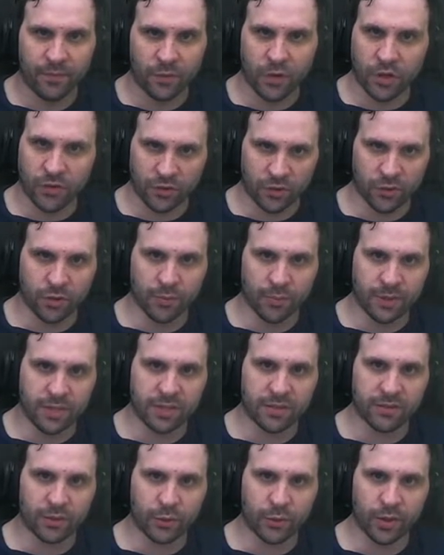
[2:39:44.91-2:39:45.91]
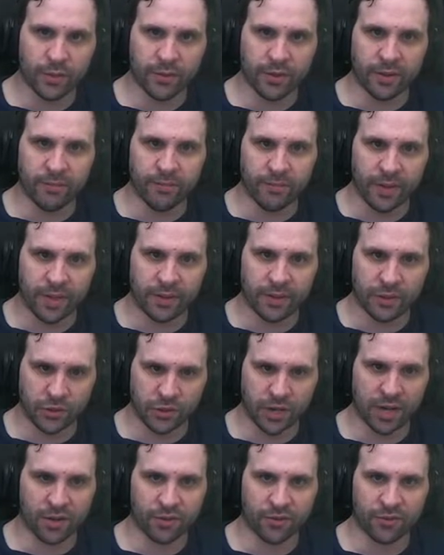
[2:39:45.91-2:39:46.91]
It's a cool piece of equipment, and the
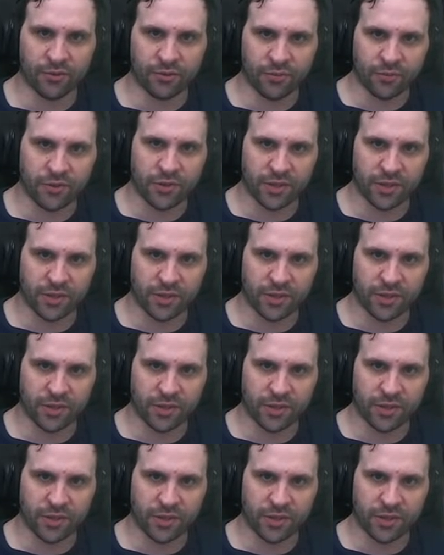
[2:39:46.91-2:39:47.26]
shuttles,